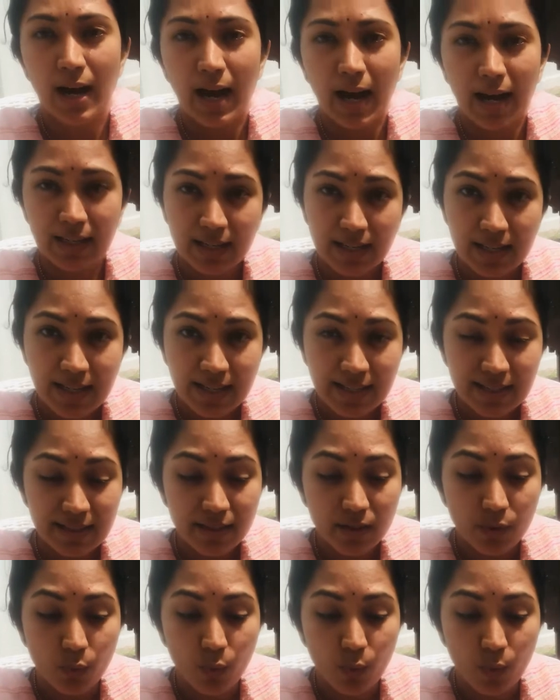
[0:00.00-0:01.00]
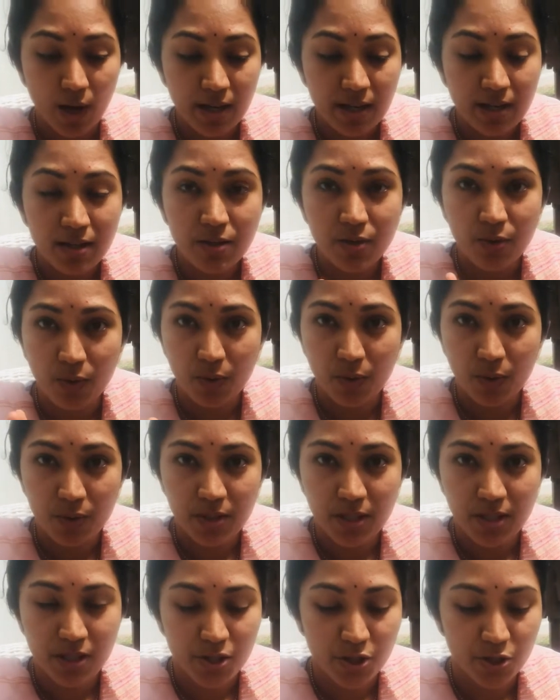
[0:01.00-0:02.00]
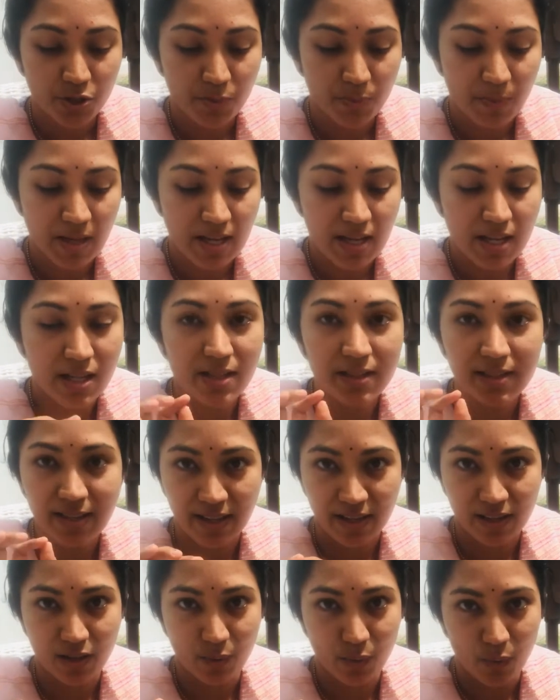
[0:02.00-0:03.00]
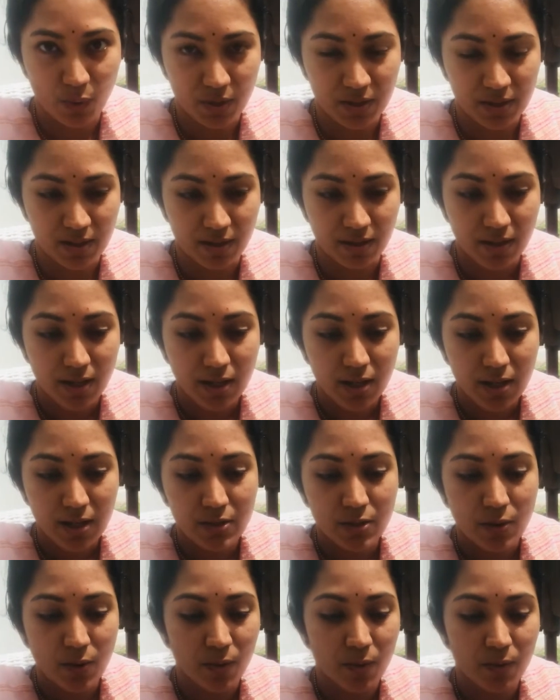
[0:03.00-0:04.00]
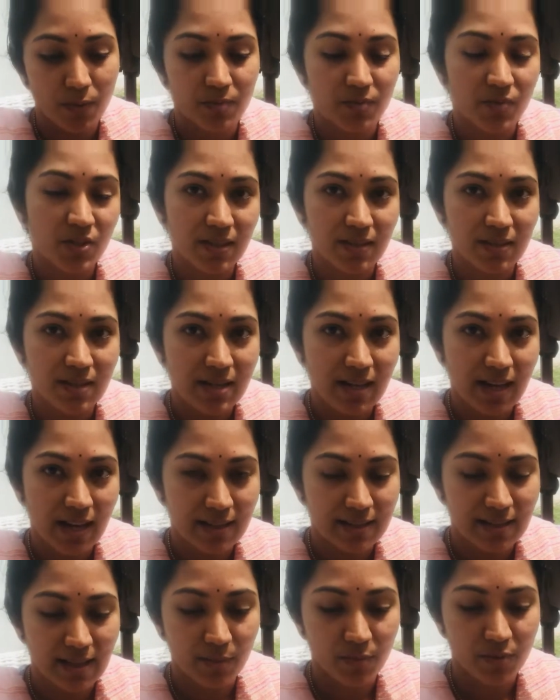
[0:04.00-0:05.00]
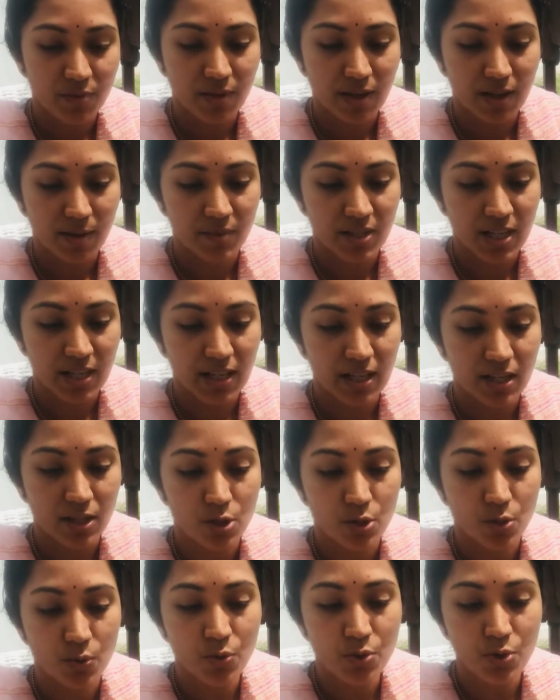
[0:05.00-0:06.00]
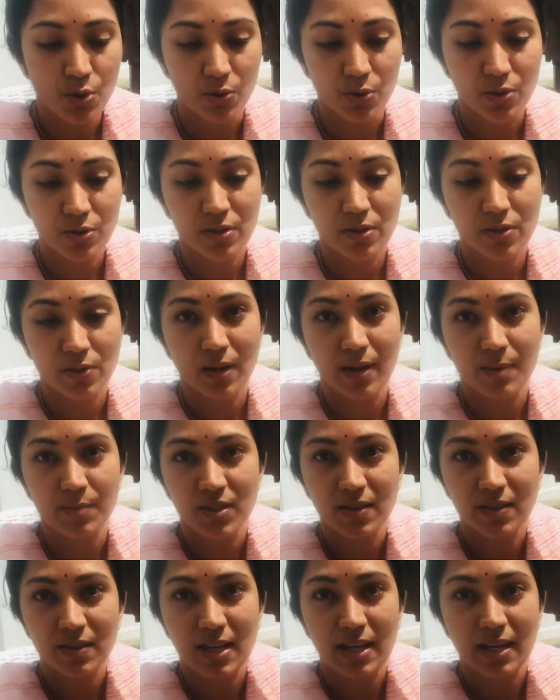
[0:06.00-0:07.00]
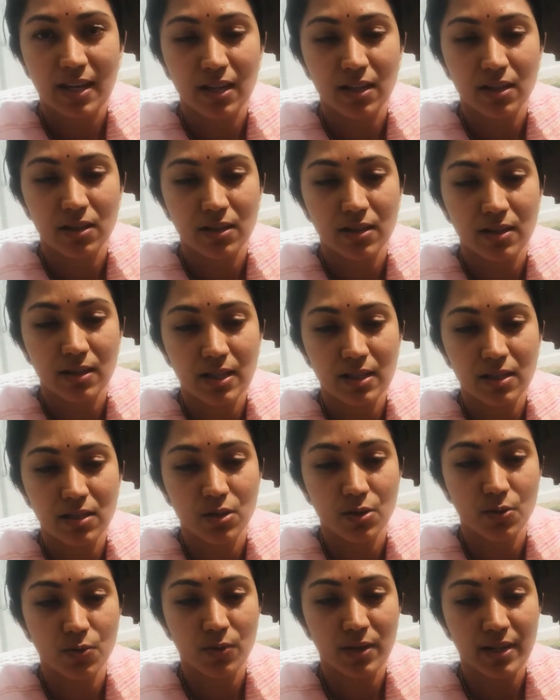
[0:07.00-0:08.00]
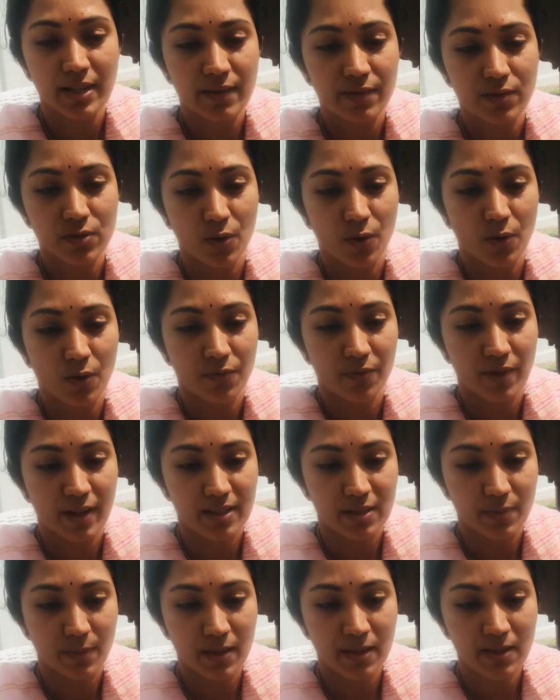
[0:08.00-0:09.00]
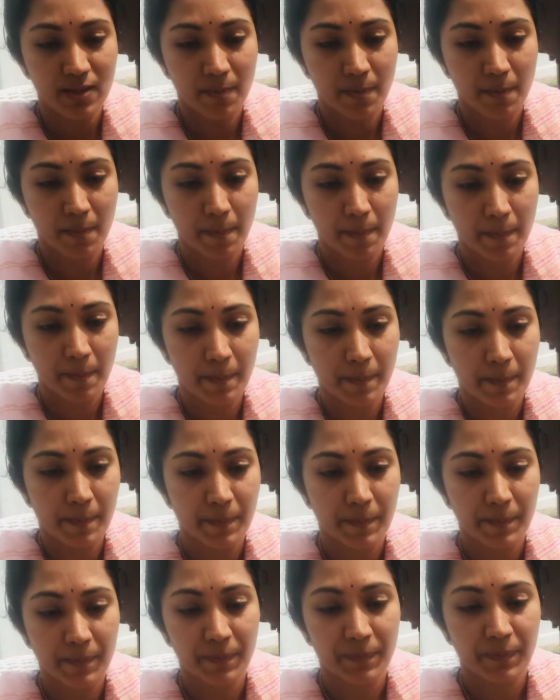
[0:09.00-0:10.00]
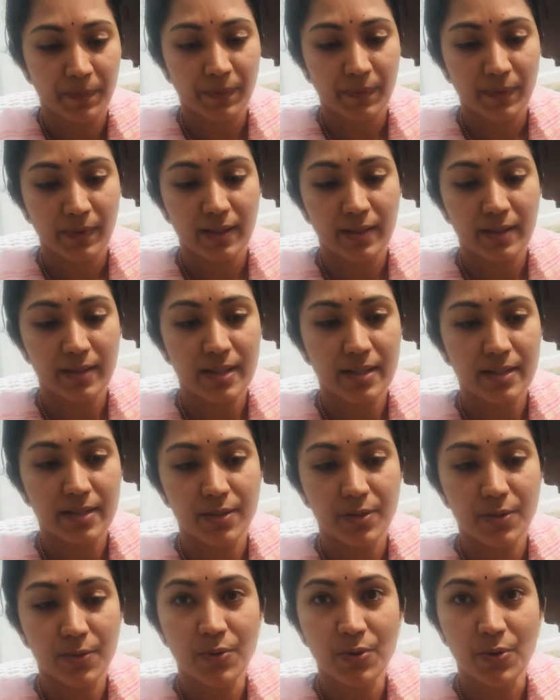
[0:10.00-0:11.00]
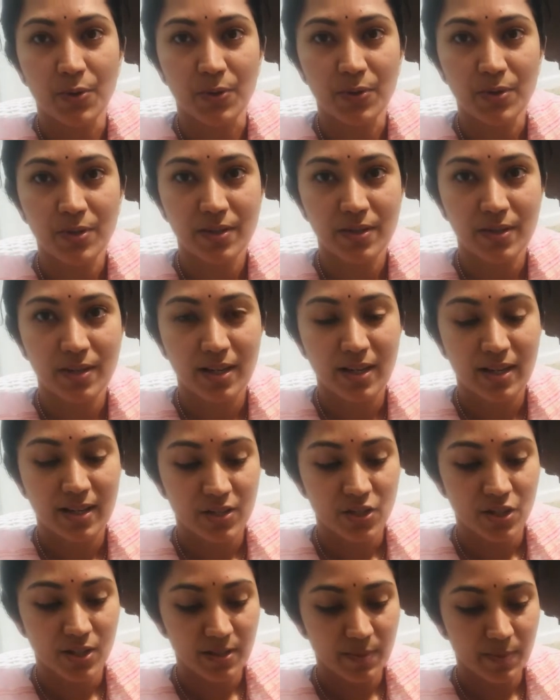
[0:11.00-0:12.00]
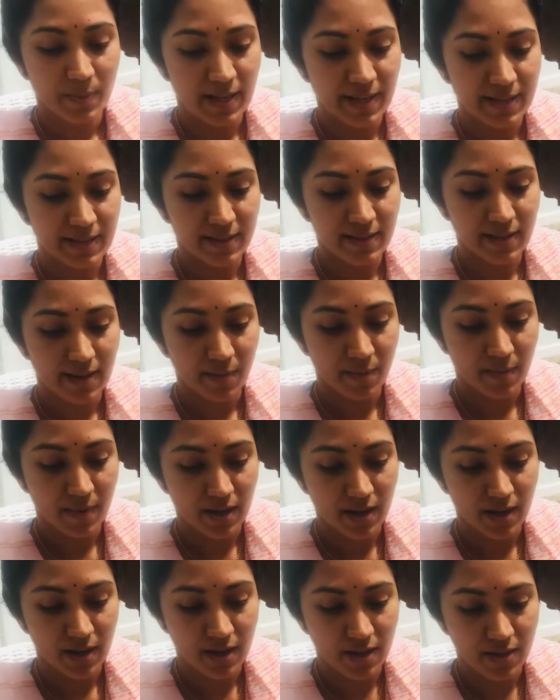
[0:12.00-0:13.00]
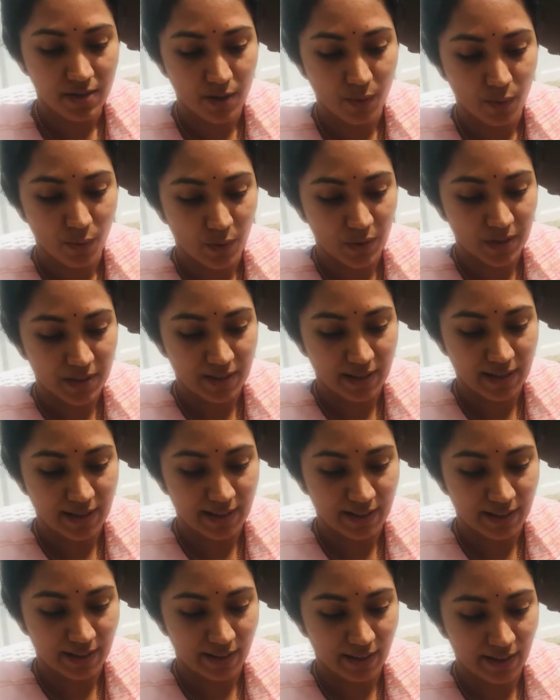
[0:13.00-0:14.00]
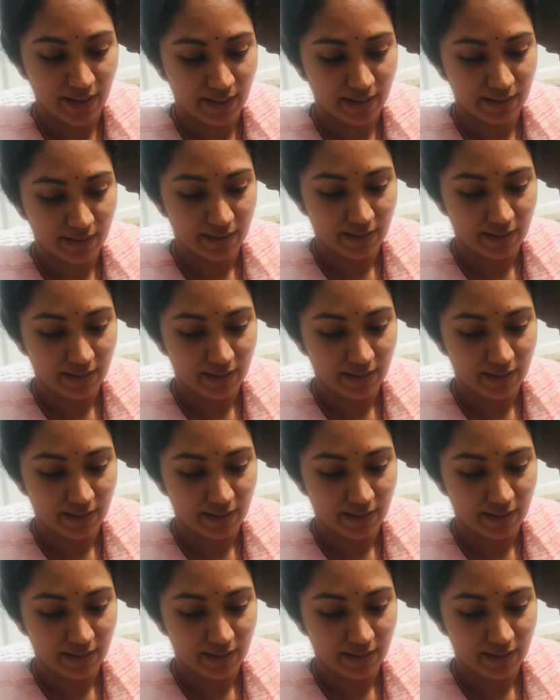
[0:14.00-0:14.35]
At least one node should be inside the water. So just in case, I'm taking 2 nodes, so I'm just taking these 2 leaves off as well. These 2 nodes, just place them in the water like that,